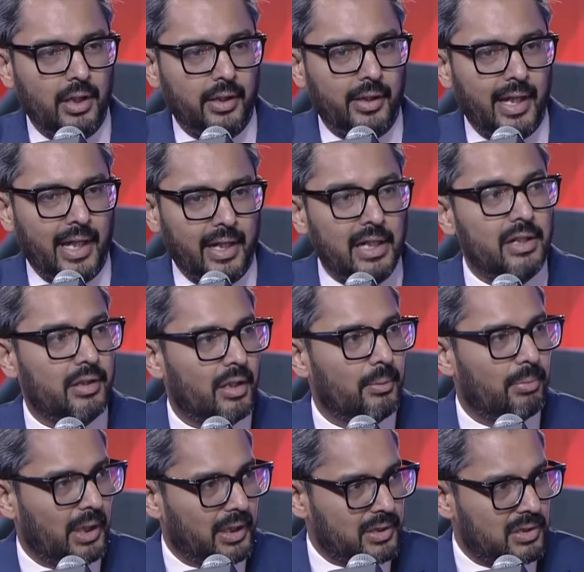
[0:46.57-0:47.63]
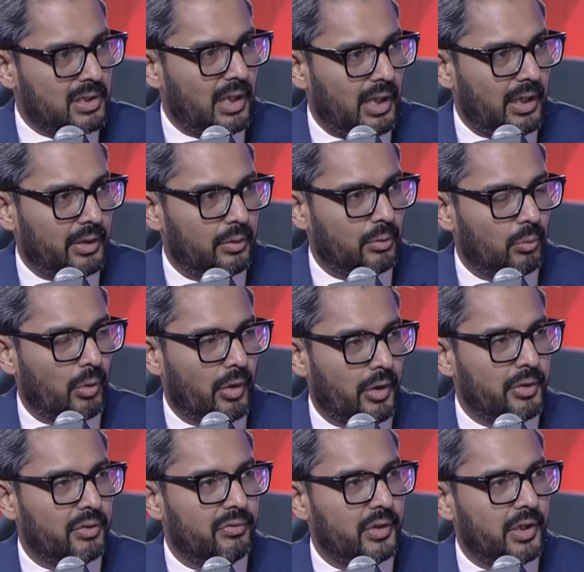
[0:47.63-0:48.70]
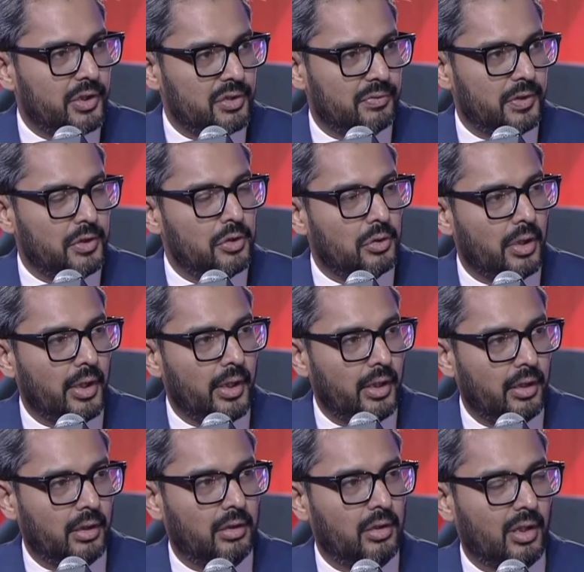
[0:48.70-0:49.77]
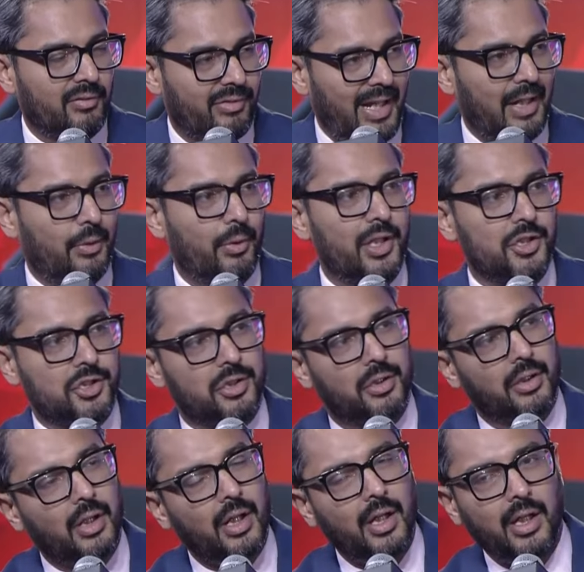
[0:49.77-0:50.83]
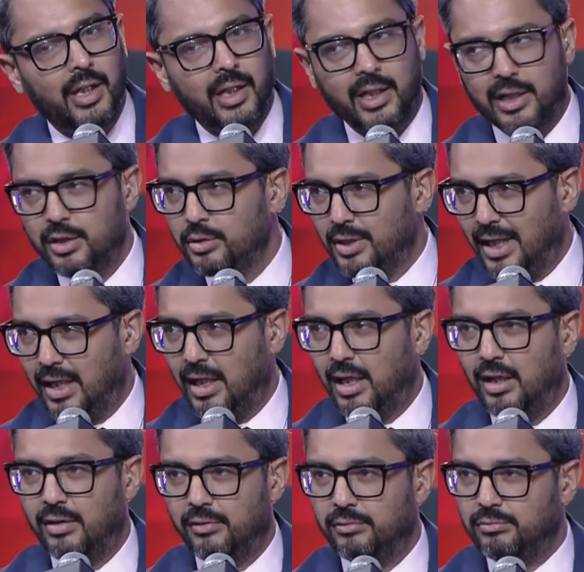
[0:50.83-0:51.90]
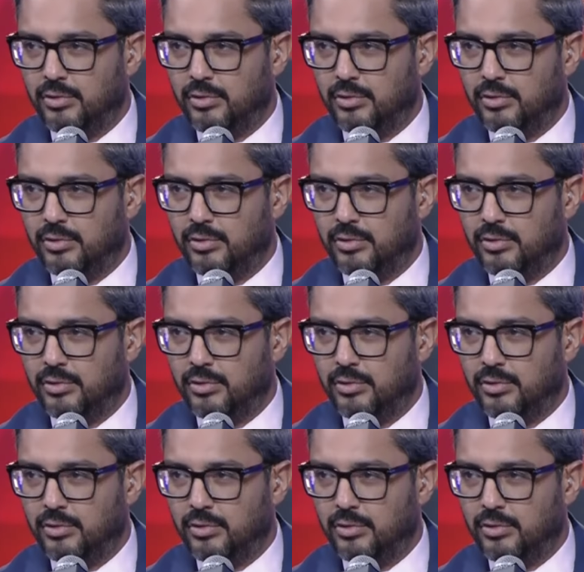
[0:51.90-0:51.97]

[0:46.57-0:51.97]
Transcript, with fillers: that India and Pakistan were on the verge of a nuclear conflagration. Can you tell our